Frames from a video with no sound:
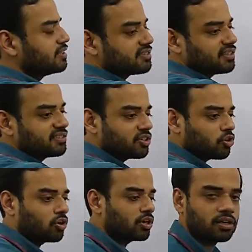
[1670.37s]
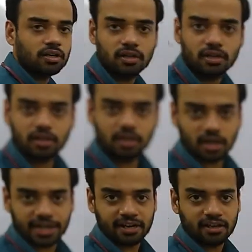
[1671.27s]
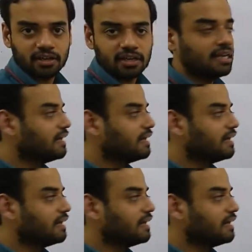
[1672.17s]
this doesn't occur ahead.